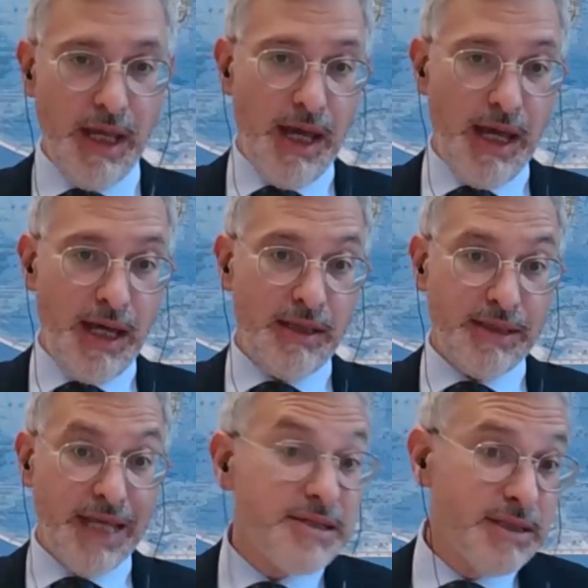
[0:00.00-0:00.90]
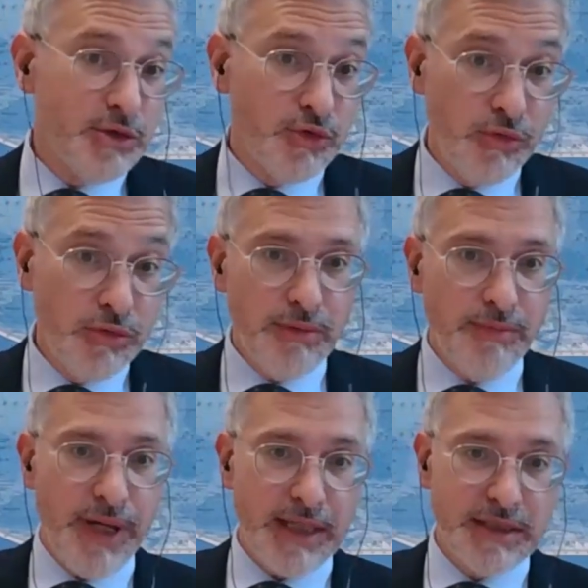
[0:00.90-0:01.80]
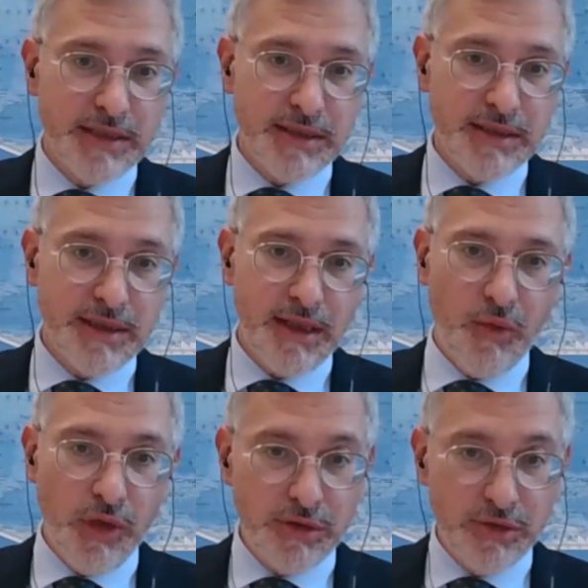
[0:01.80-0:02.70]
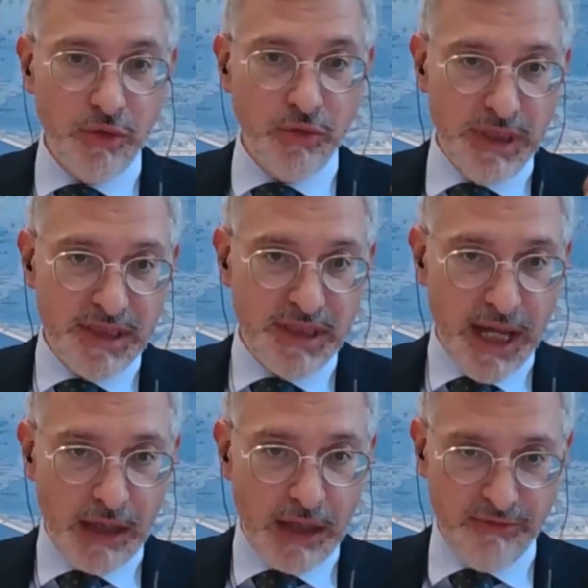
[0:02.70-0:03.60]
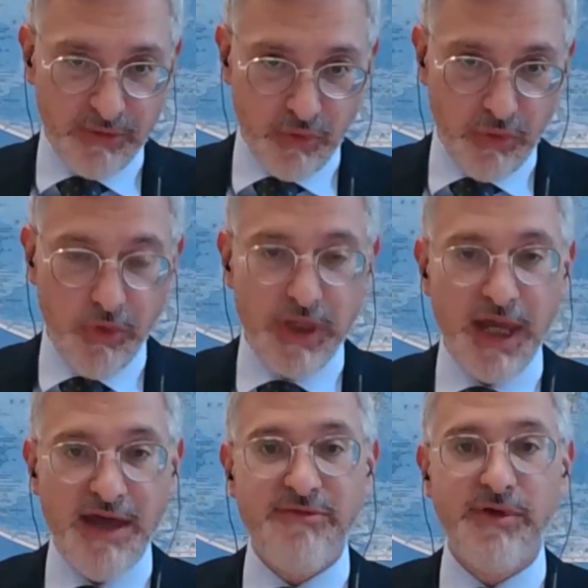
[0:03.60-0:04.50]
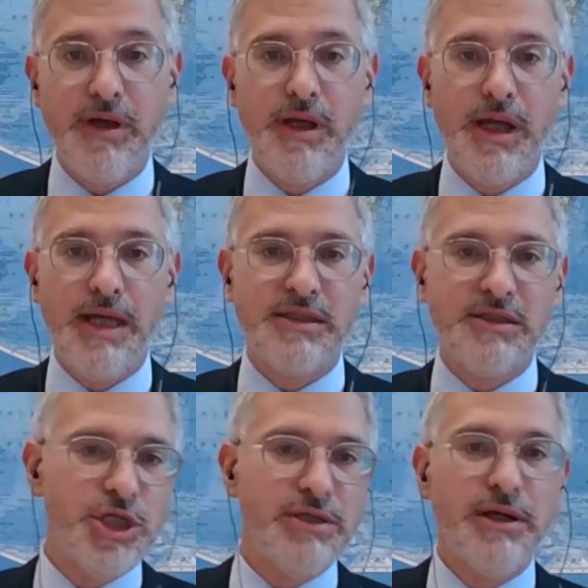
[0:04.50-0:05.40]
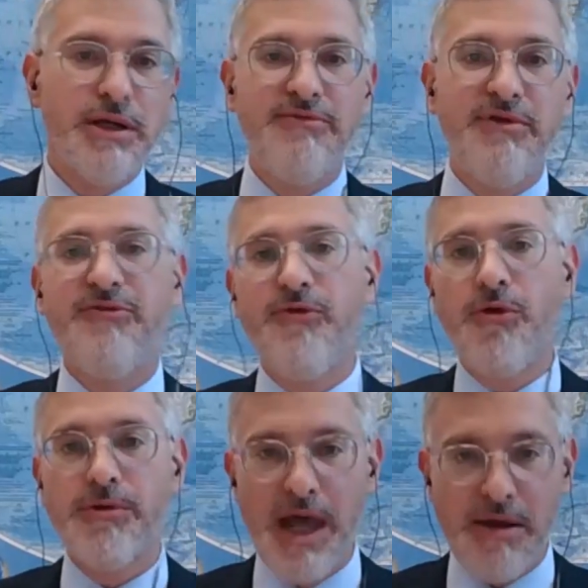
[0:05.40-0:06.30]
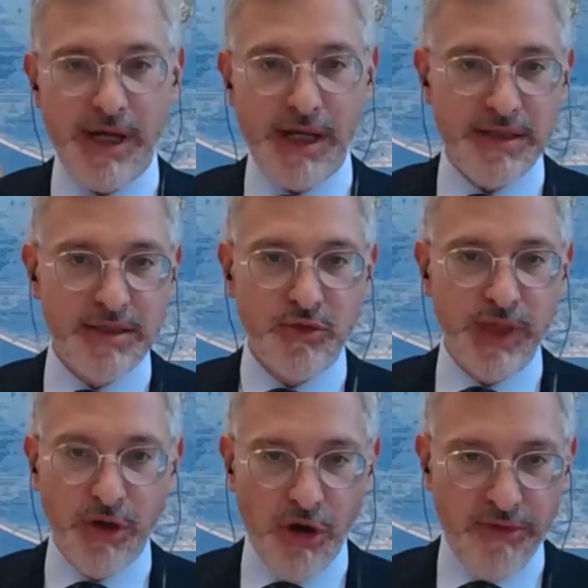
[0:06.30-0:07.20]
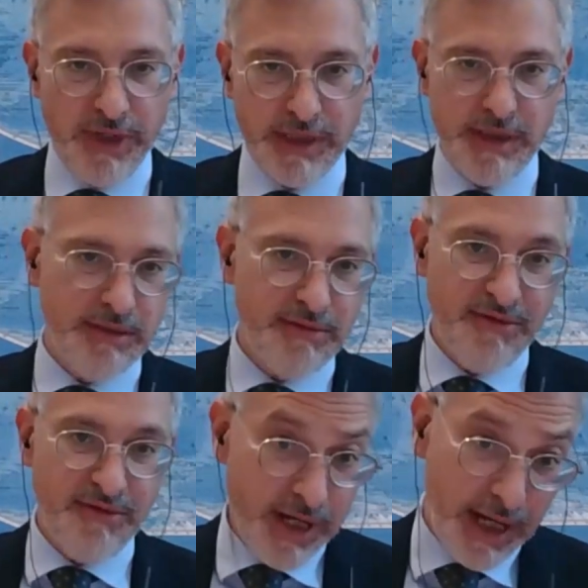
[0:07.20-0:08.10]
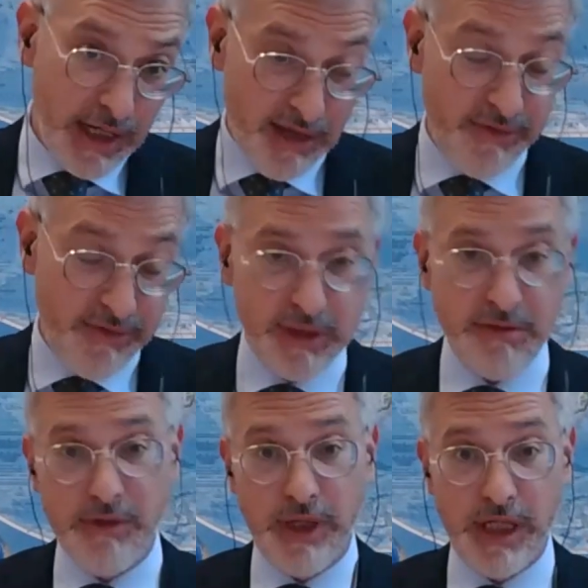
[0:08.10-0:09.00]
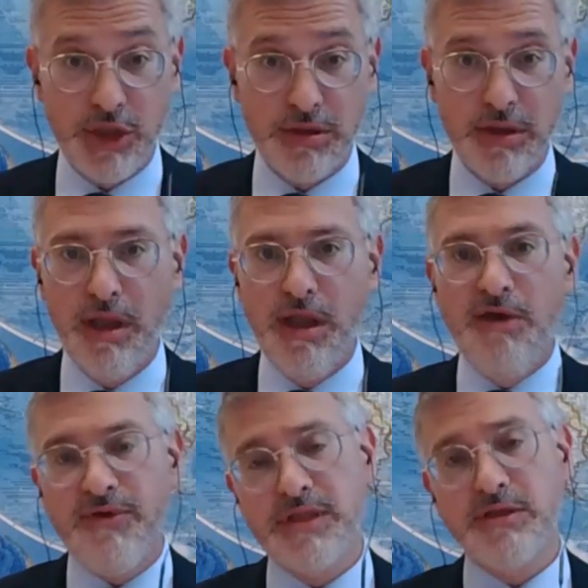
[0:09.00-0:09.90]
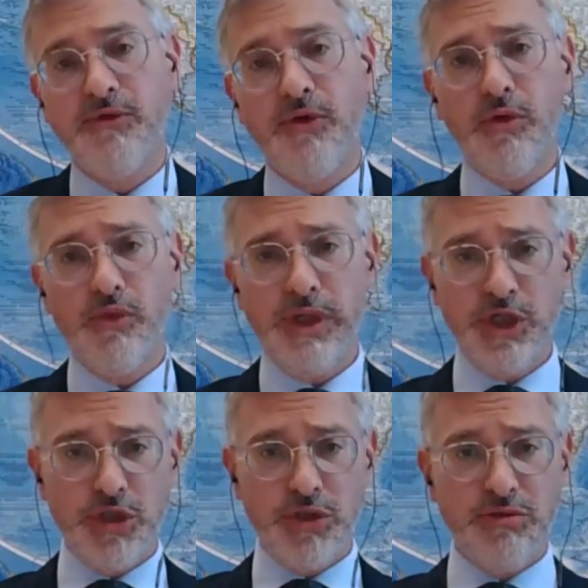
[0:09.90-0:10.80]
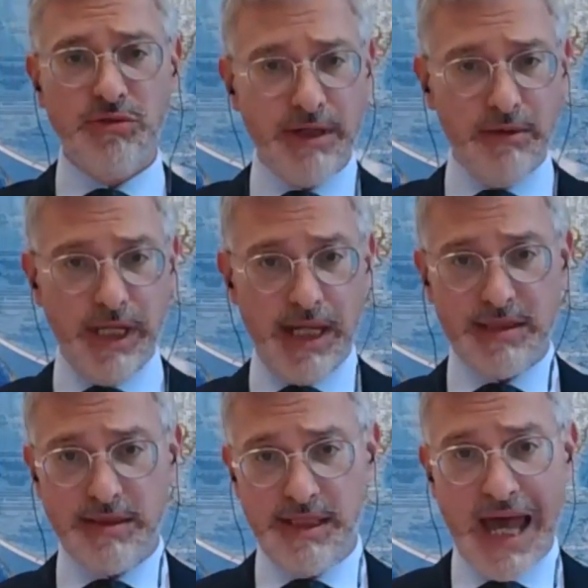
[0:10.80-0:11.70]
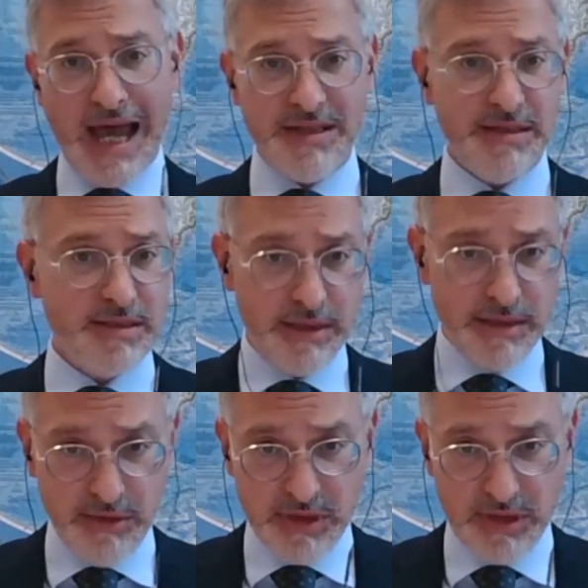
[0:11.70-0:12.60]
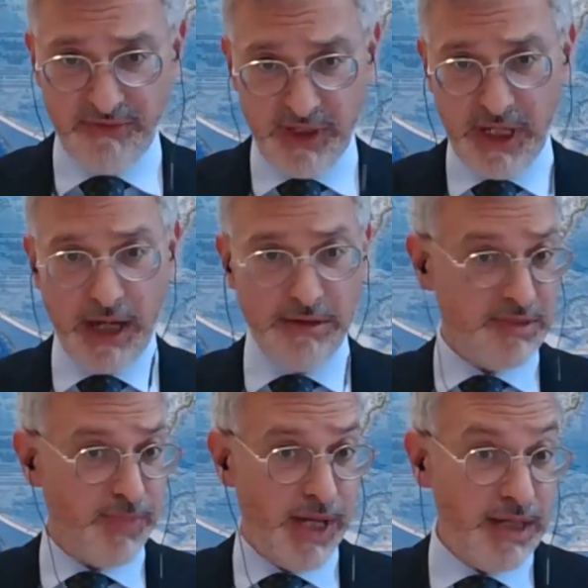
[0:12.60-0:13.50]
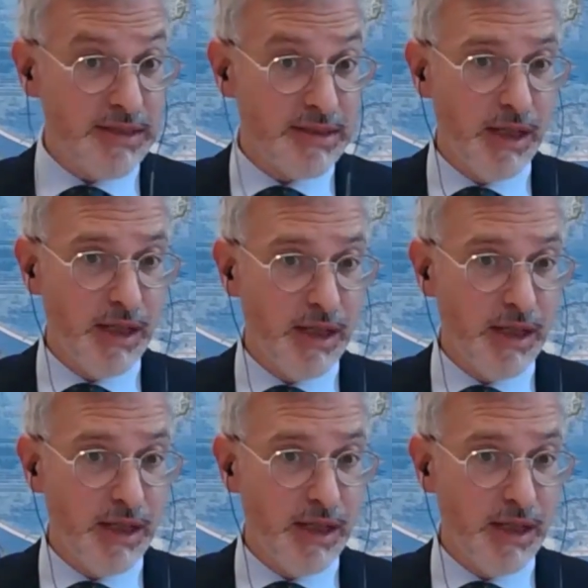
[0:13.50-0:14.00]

That's the tool, but what to do with this kind of tool? We have, at general level, 4 areas to be covered in a very high level in the regulation. First of all, we should regulate the access and use of the airspace,